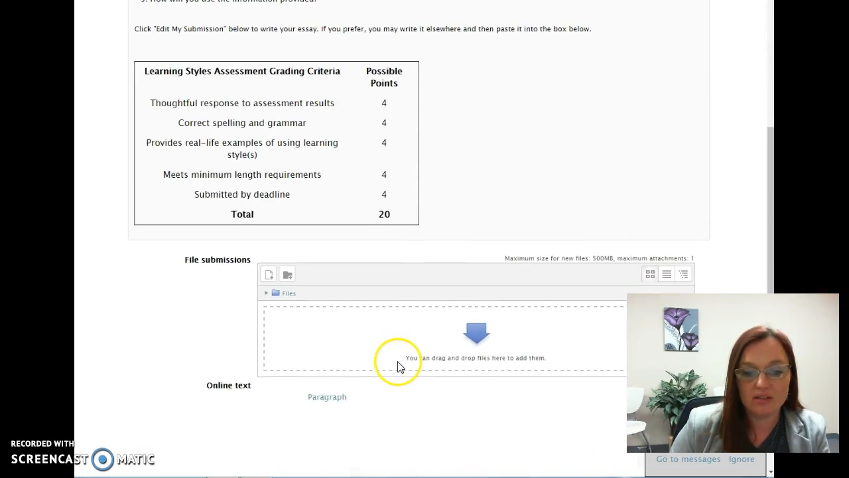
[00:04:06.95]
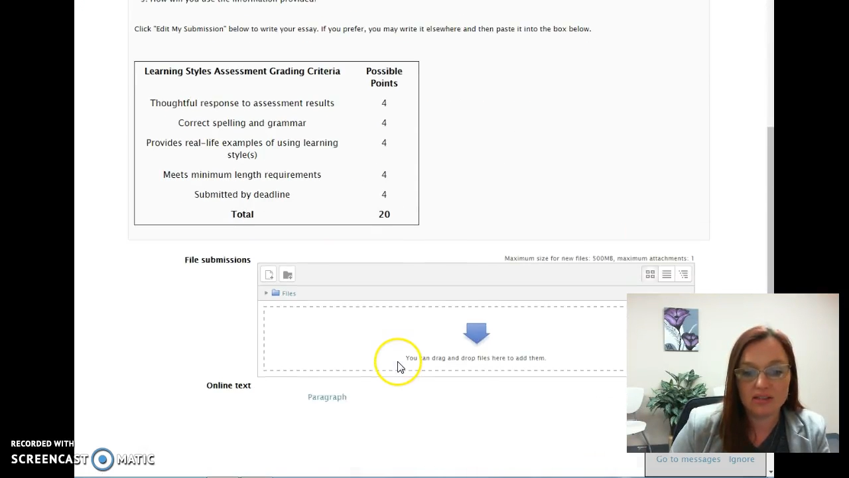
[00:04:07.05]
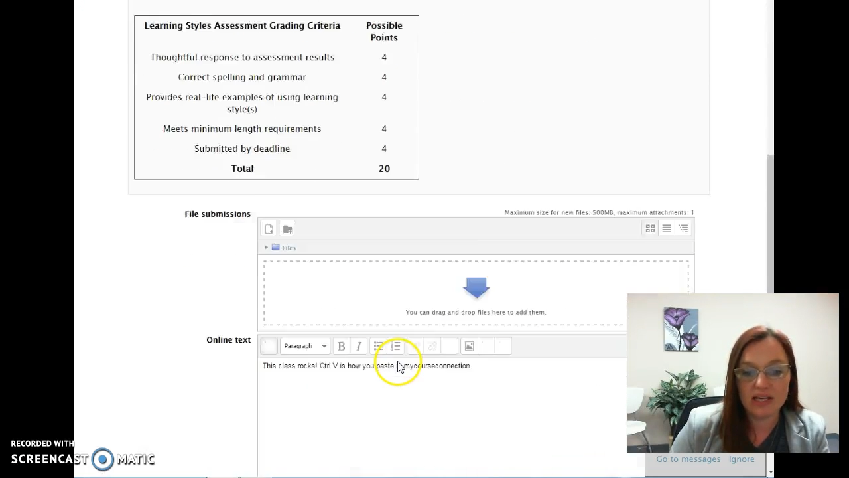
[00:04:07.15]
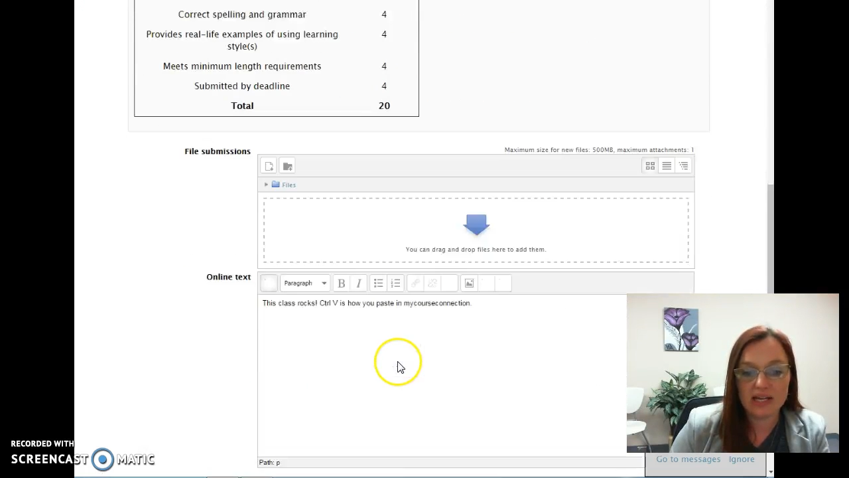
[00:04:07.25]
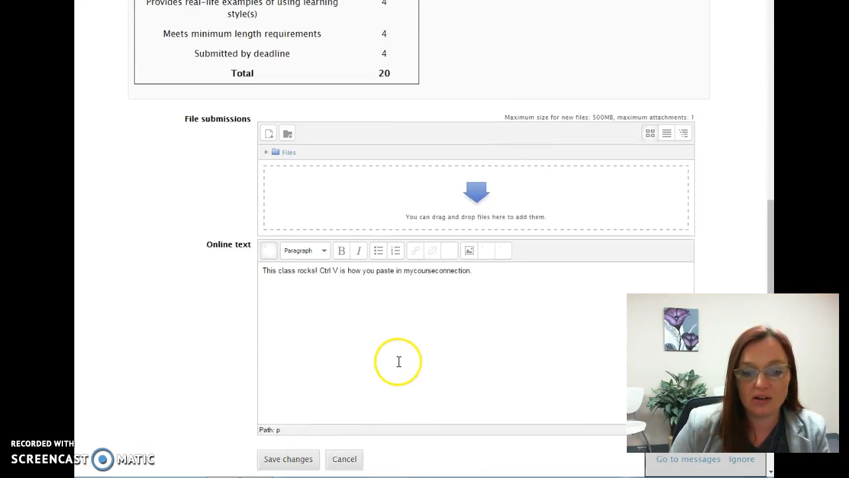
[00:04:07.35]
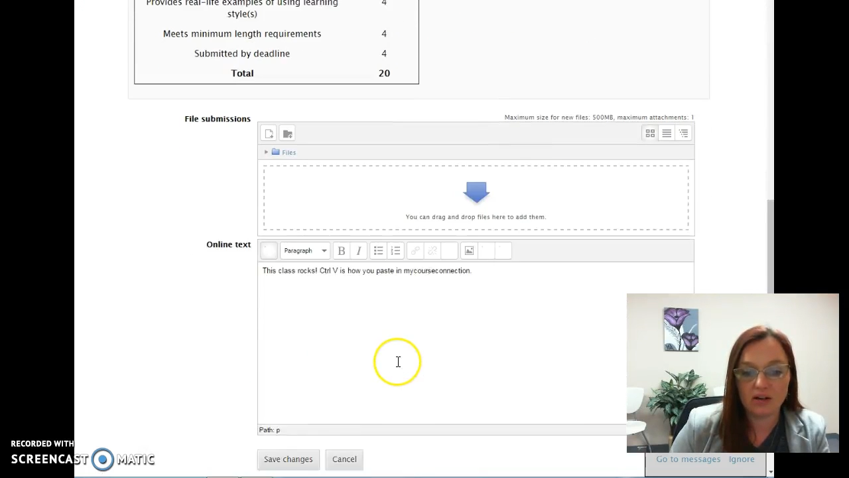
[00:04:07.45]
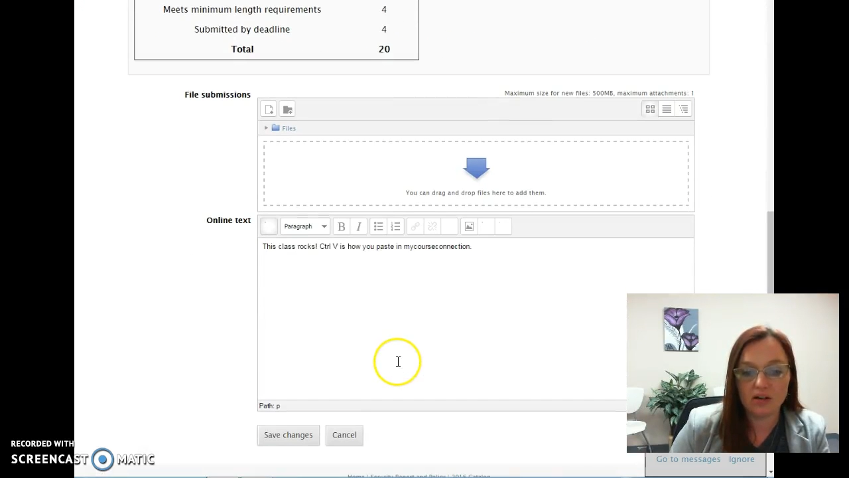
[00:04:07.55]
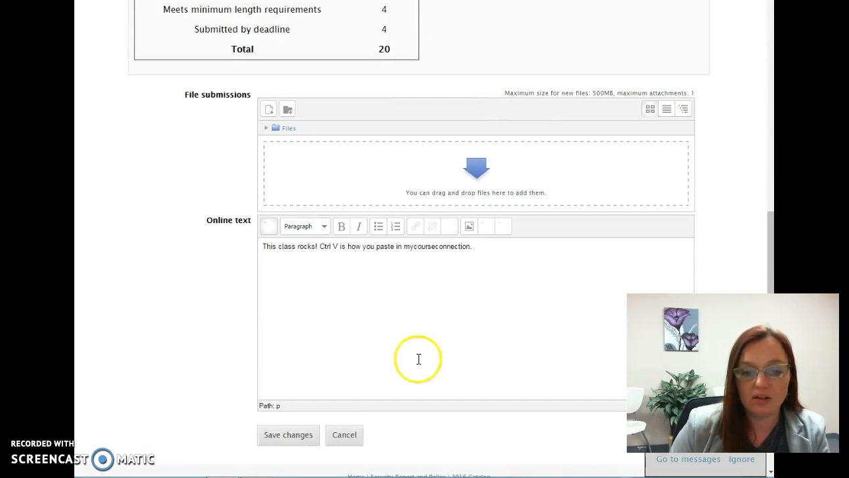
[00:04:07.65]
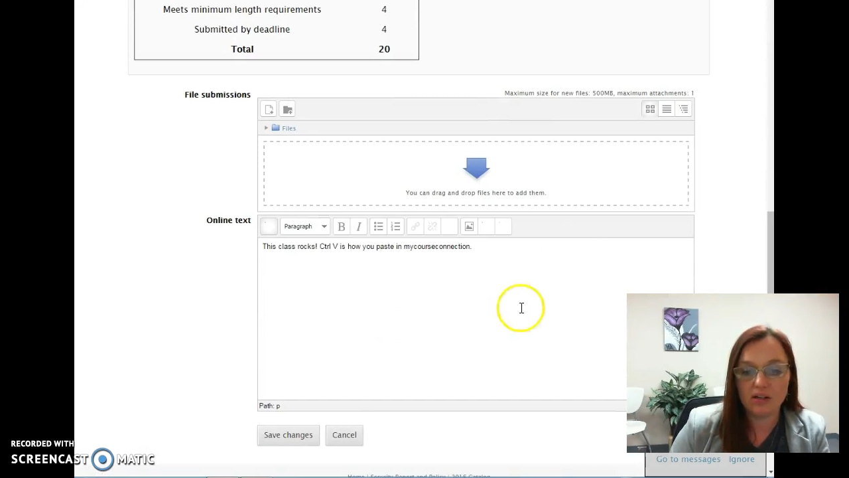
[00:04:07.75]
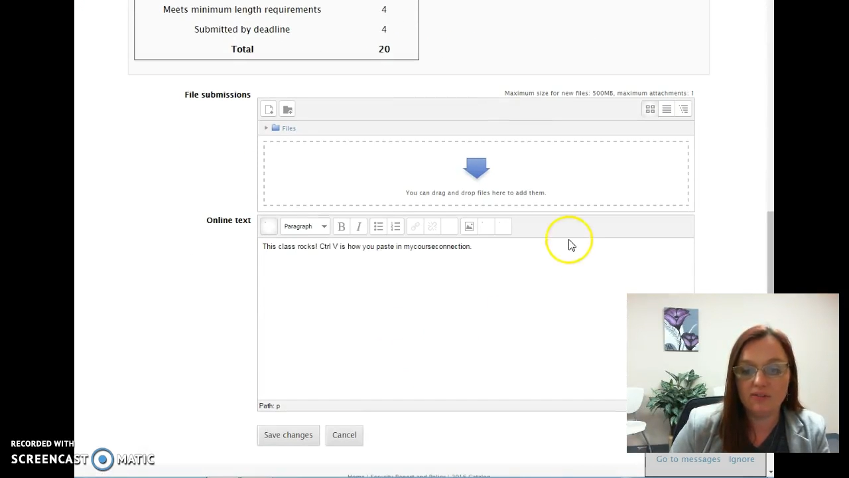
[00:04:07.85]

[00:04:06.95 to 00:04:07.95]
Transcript: later